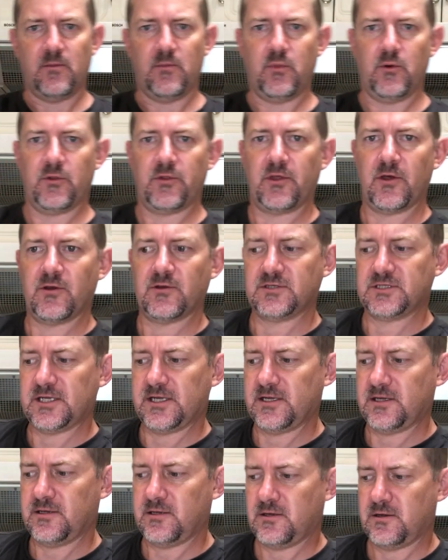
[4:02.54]
Put those
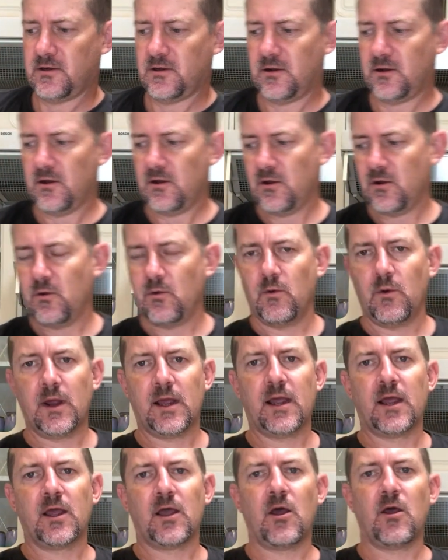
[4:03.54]
in. We
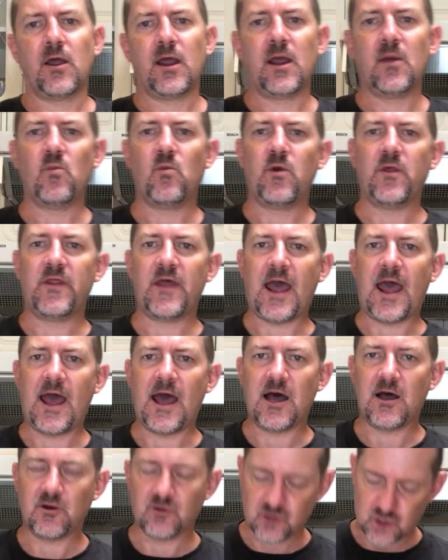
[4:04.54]
can go in with
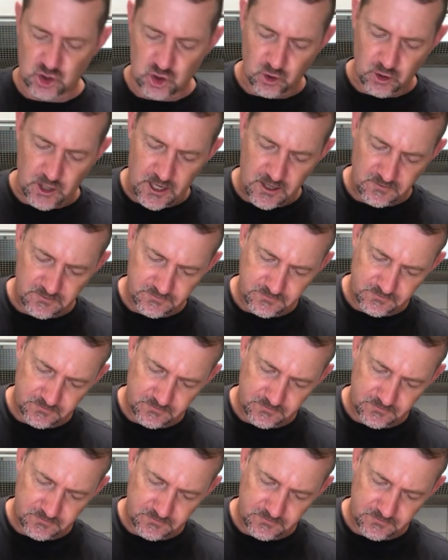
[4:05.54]
our sugar.